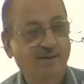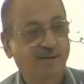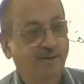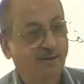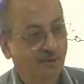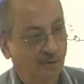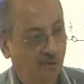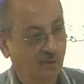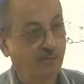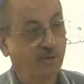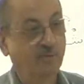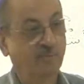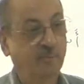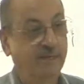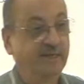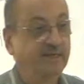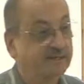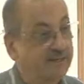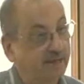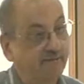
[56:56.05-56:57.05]
Human
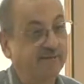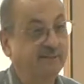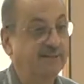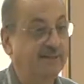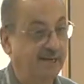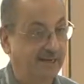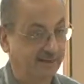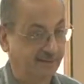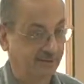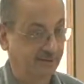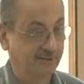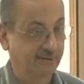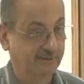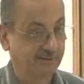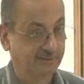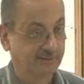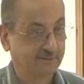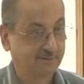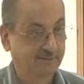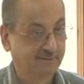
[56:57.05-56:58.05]
beings have intelligence,
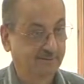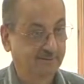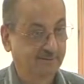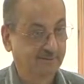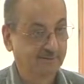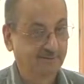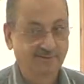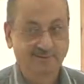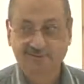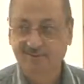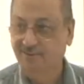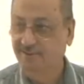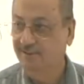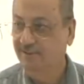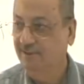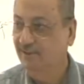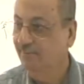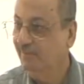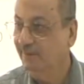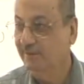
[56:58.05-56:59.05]

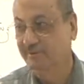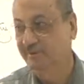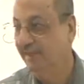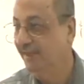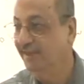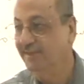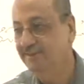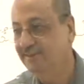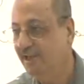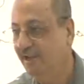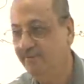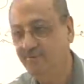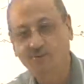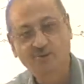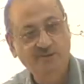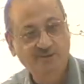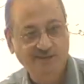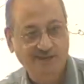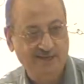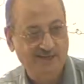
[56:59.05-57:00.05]
but things have no
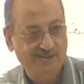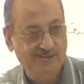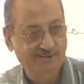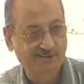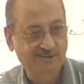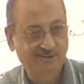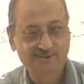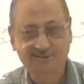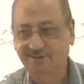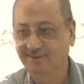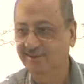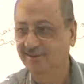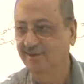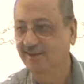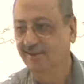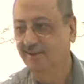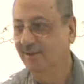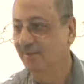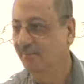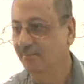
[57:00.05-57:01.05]
intelligence.
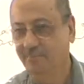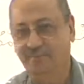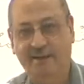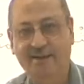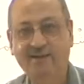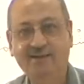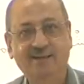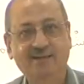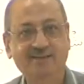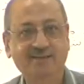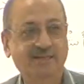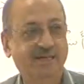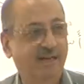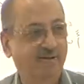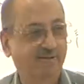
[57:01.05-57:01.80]
Pen doesn't have